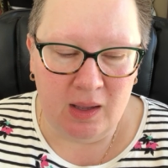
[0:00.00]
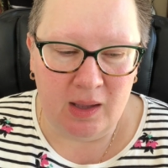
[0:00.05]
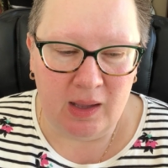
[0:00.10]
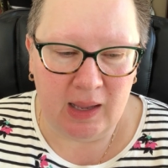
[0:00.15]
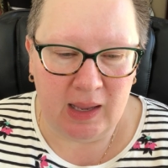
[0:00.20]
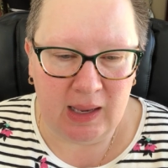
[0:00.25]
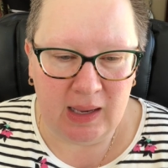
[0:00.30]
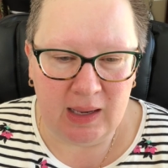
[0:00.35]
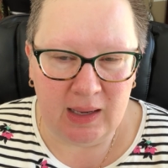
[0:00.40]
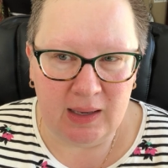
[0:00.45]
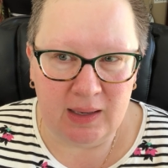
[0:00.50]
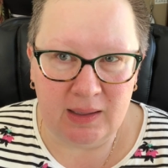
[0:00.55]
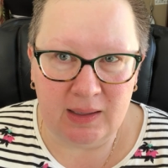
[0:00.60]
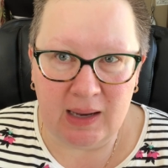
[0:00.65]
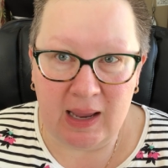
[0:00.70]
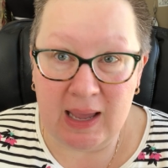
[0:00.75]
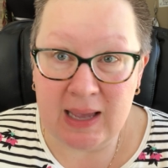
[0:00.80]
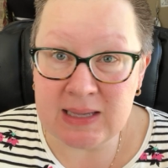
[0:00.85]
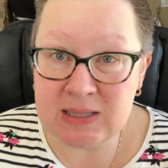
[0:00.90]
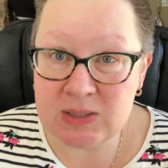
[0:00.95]
And
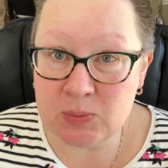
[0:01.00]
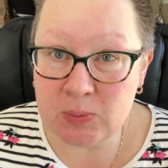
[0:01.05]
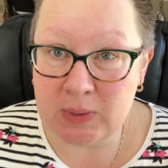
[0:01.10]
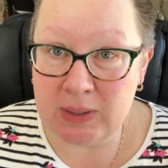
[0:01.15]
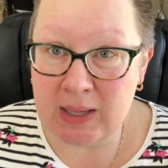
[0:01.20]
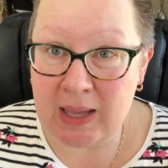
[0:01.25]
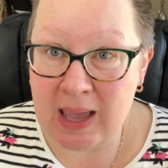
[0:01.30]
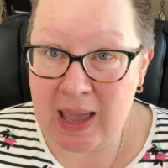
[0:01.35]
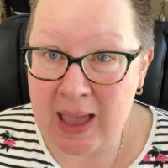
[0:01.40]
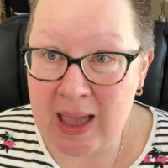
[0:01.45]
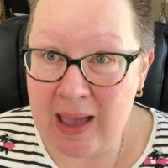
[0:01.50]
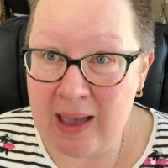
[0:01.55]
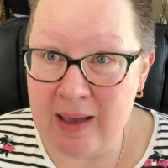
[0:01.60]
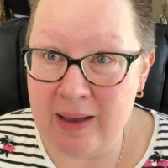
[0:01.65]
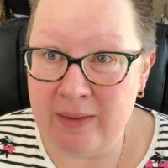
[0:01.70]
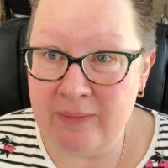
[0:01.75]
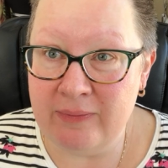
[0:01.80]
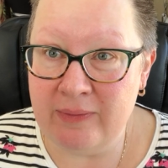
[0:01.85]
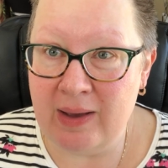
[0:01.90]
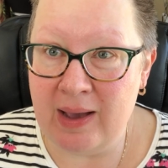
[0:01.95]
as we
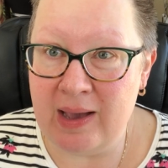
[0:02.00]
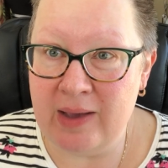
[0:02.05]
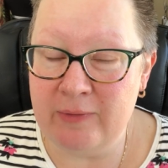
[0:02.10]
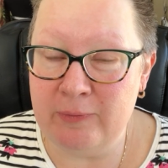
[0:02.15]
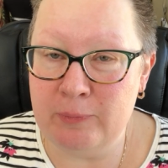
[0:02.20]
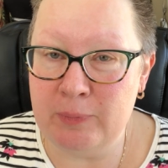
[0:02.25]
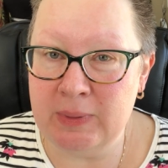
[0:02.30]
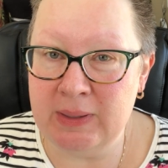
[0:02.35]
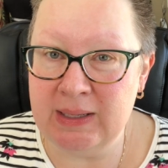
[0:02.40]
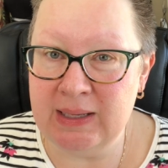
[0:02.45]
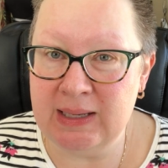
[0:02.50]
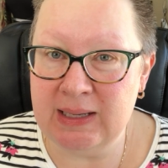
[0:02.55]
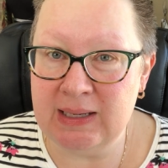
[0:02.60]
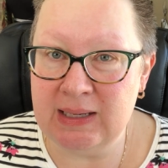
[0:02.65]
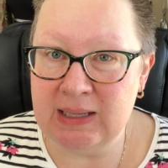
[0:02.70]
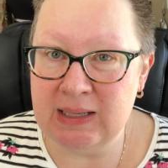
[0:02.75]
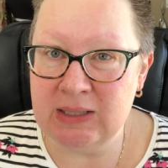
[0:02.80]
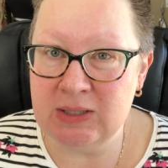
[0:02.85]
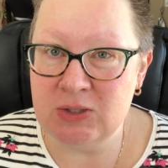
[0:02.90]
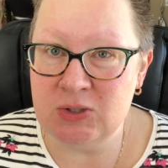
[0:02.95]
have, I've been
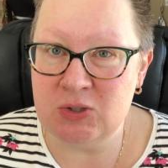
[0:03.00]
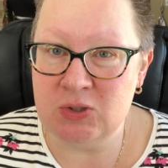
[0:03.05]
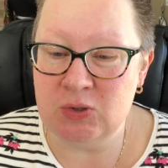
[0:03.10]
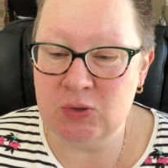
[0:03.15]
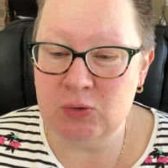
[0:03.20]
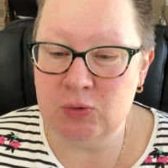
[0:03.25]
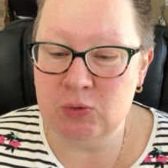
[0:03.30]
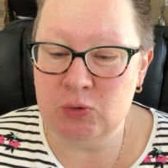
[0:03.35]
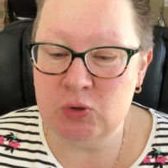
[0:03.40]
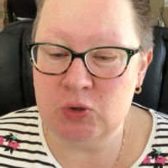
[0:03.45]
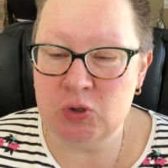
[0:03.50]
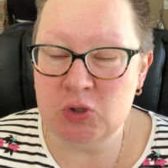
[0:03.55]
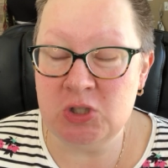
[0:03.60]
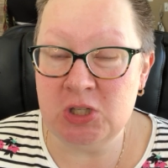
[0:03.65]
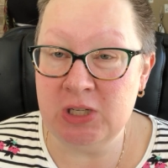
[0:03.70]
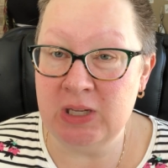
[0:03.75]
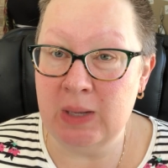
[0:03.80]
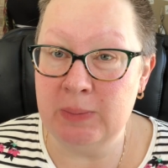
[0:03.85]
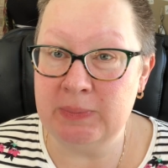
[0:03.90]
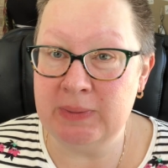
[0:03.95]
getting into
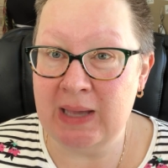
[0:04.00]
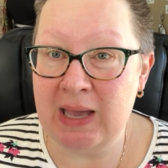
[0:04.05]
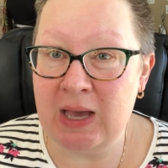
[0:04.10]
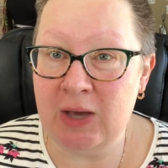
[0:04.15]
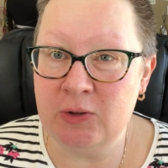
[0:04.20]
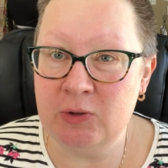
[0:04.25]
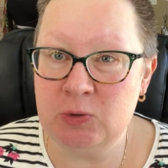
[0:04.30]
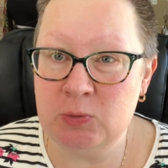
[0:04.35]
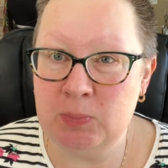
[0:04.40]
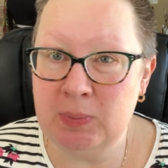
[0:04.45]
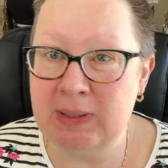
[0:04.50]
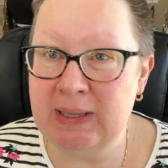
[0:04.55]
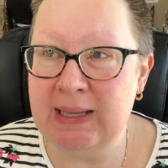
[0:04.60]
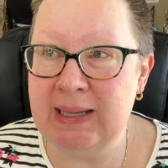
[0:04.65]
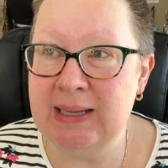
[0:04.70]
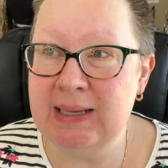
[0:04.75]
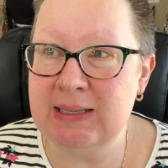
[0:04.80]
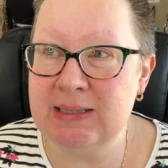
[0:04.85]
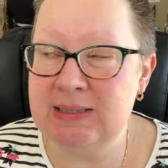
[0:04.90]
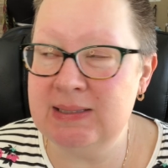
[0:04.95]
zhuzhing up the house
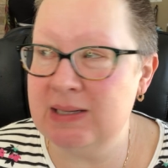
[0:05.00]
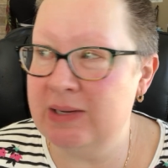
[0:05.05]
plants.